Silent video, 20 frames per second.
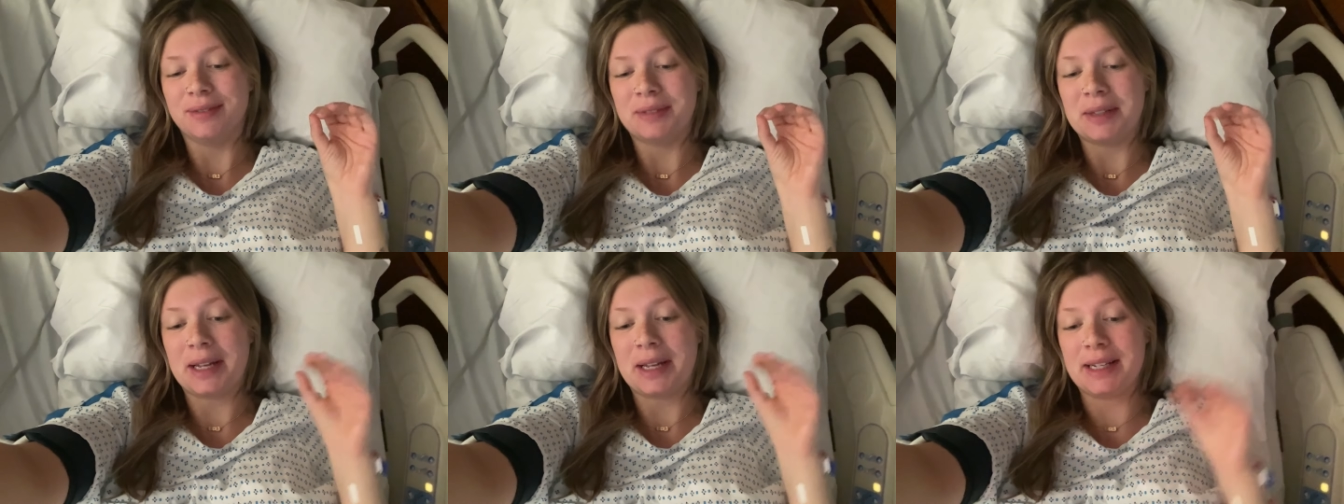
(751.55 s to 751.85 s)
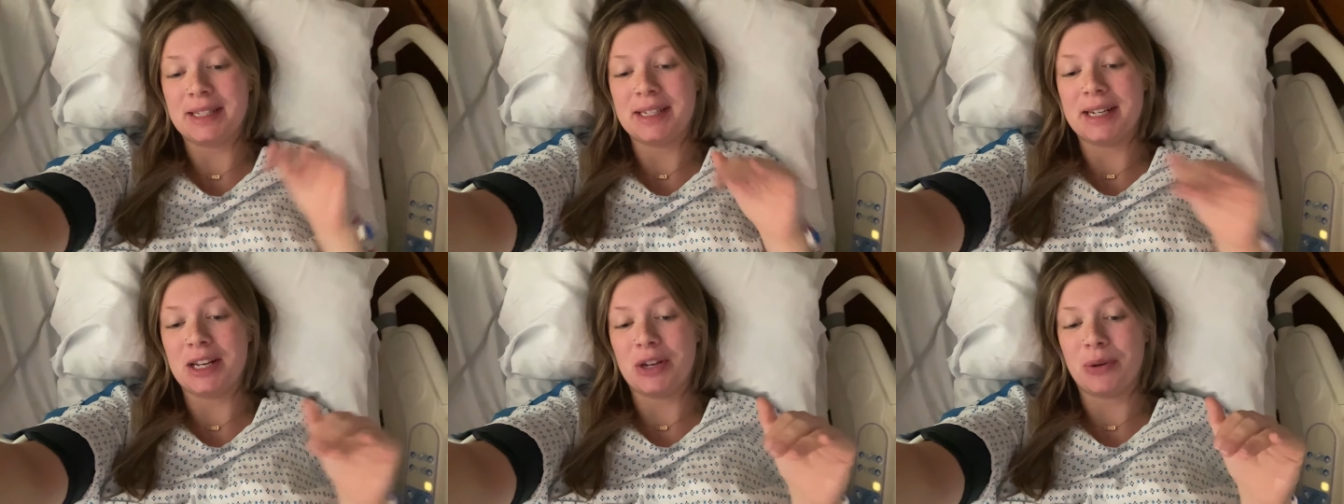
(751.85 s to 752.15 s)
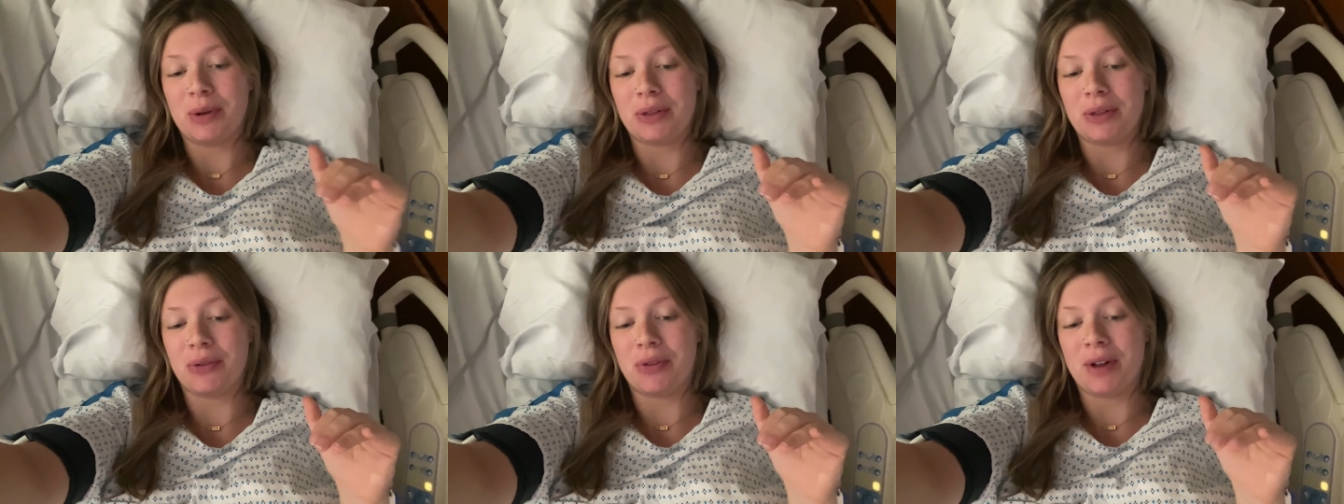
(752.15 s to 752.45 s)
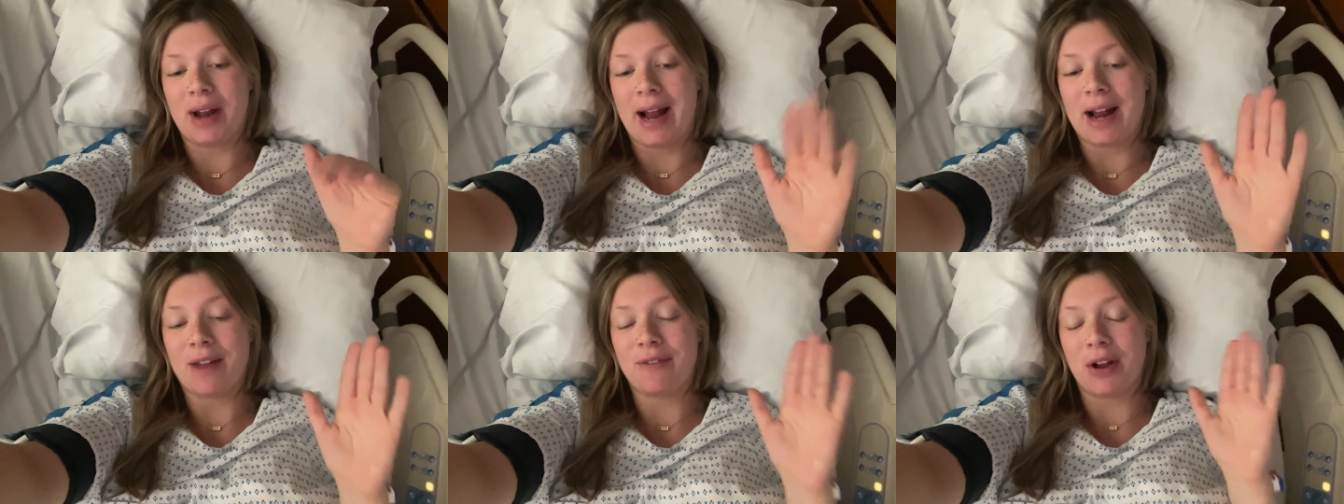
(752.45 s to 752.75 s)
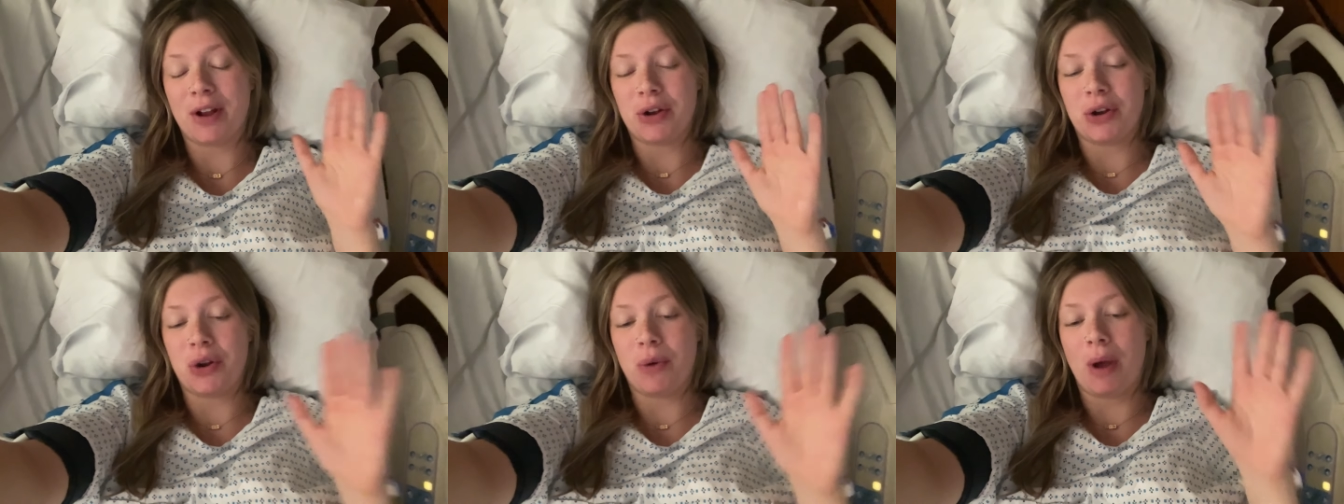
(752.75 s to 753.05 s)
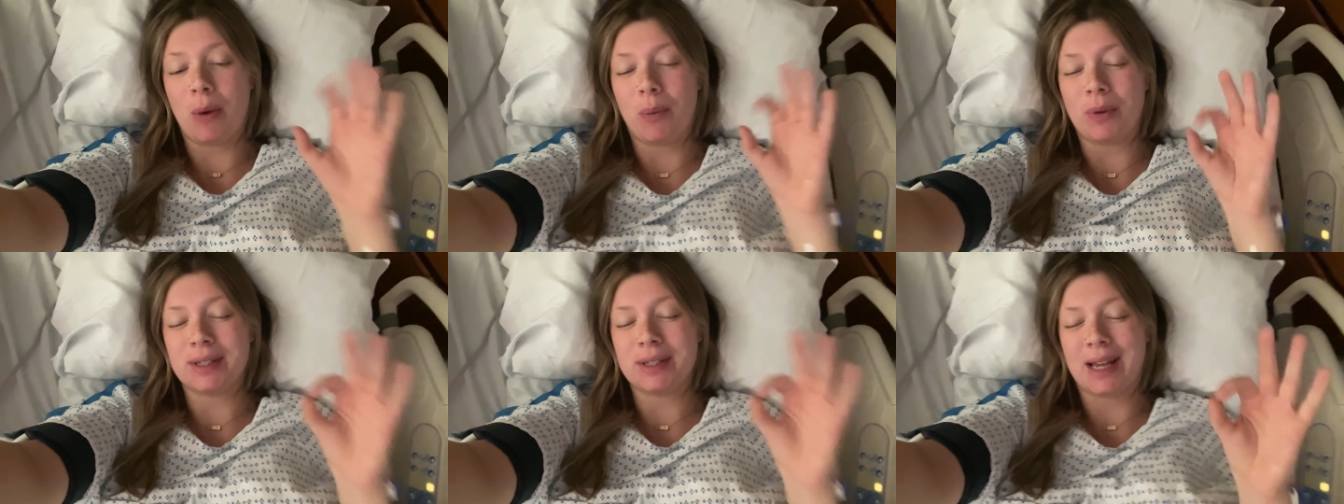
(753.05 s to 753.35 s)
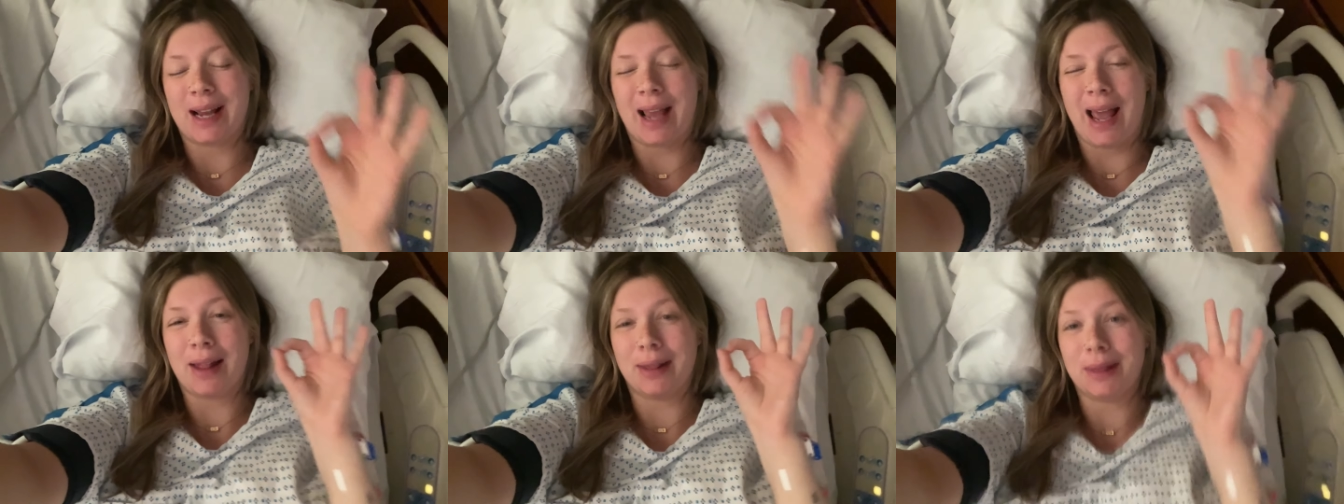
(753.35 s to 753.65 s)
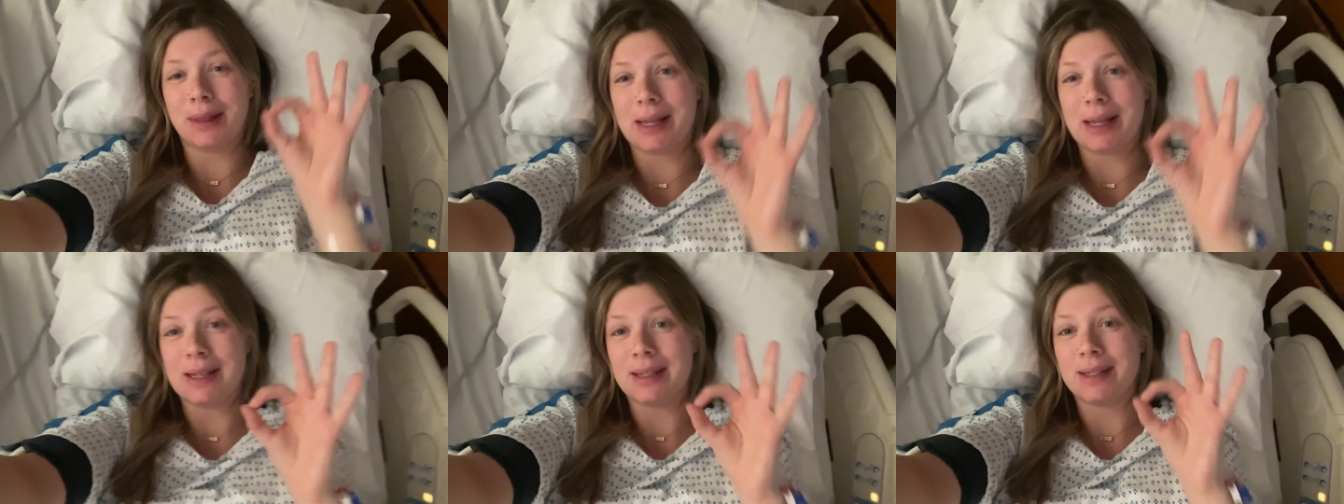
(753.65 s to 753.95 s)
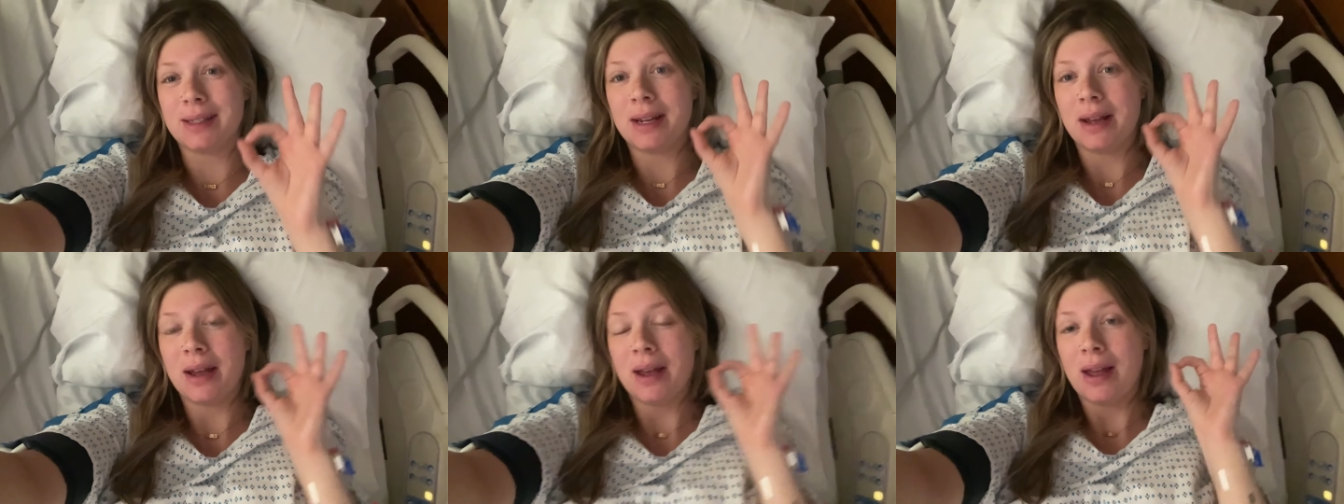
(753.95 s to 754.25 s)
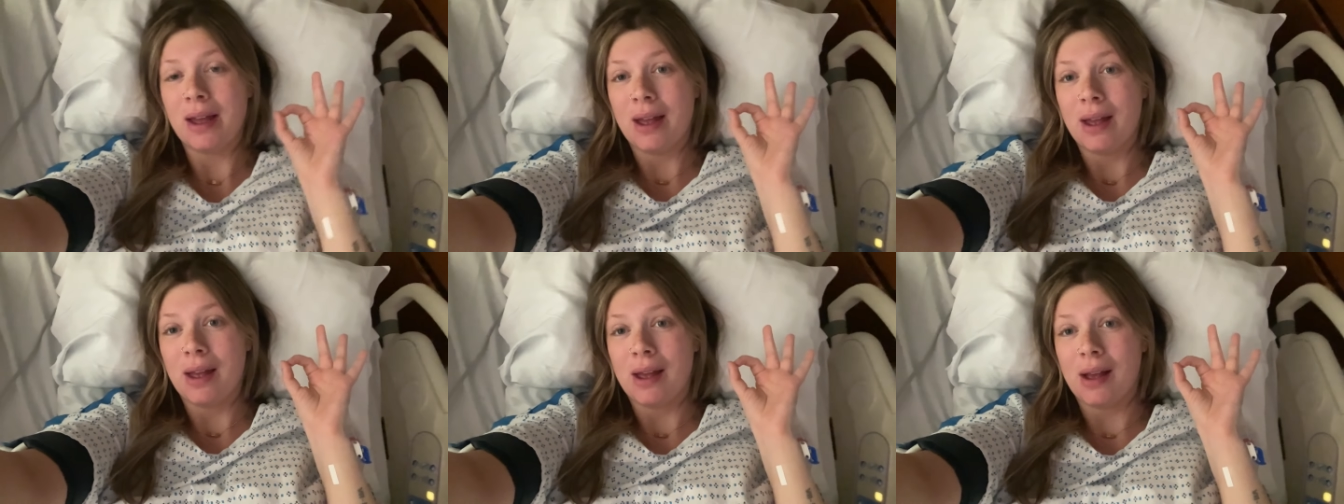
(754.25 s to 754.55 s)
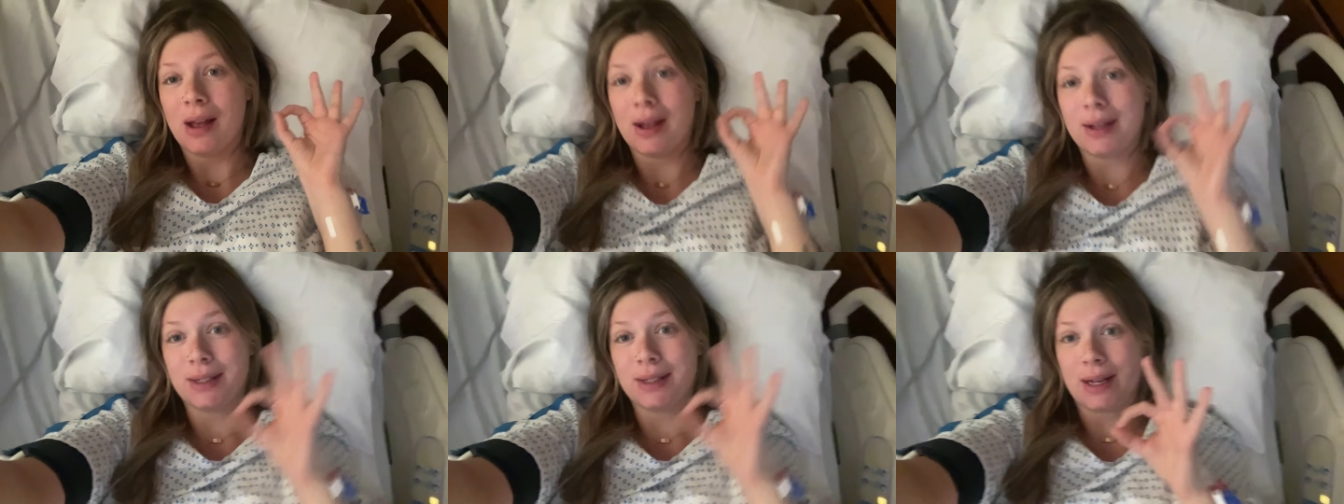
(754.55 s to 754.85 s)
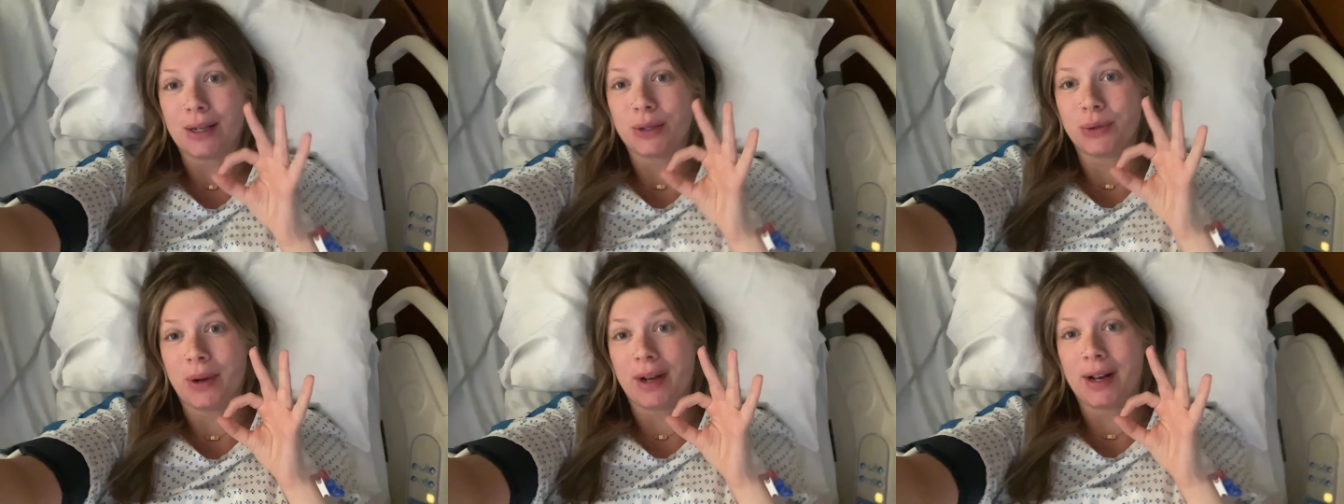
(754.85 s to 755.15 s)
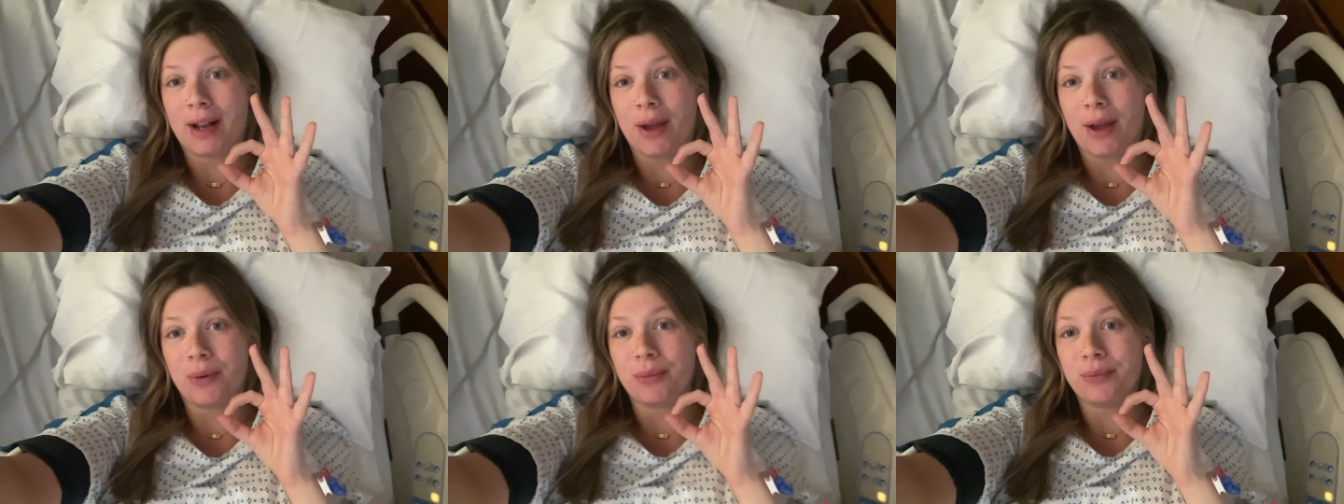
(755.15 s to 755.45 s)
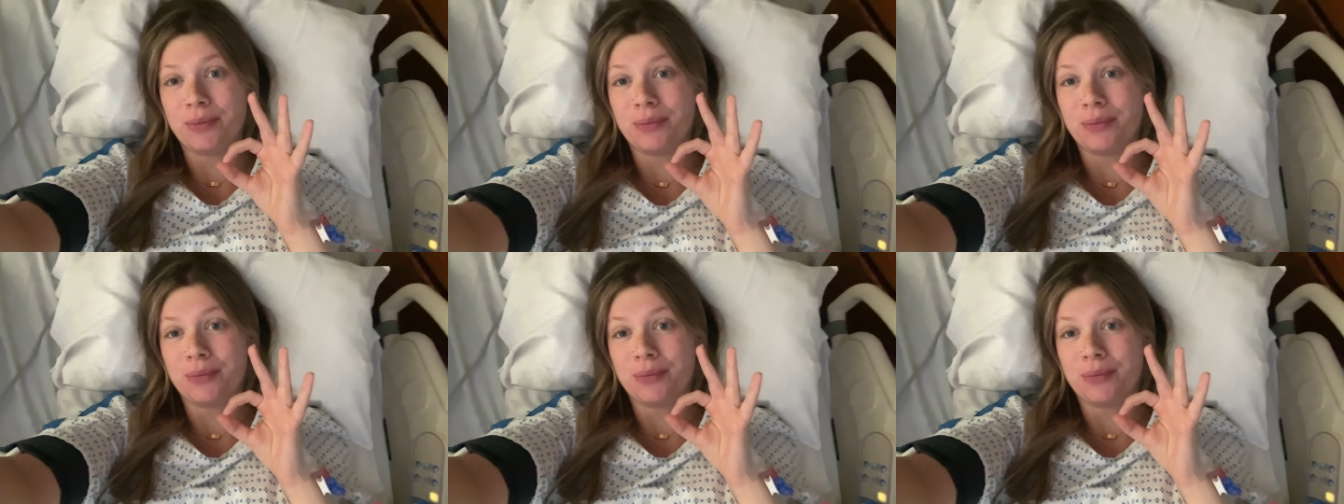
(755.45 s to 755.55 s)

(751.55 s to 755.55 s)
continuing through the night if I knew I was like at least a six right now.